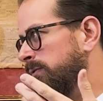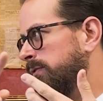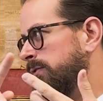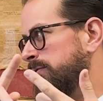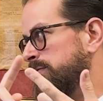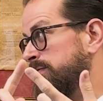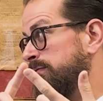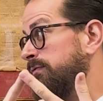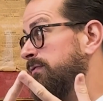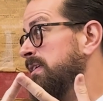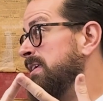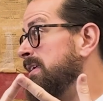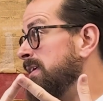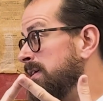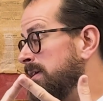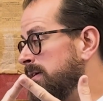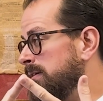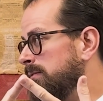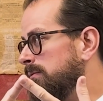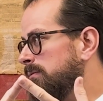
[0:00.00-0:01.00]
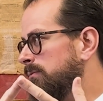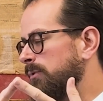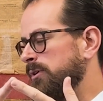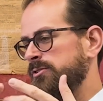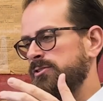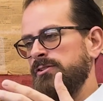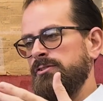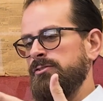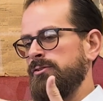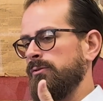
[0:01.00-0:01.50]
There's VE,
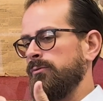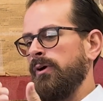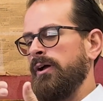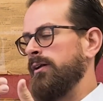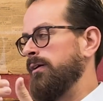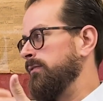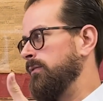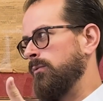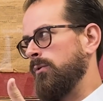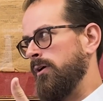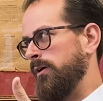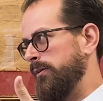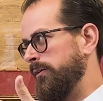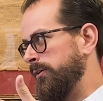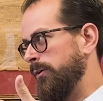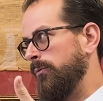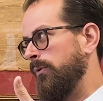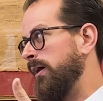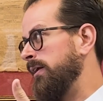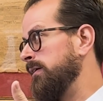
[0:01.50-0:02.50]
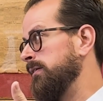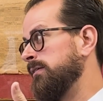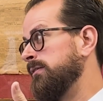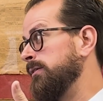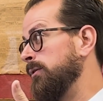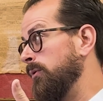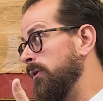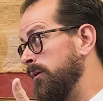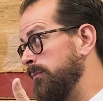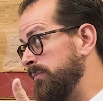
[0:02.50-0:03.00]
which is you're right on the water. You're right on the clear water.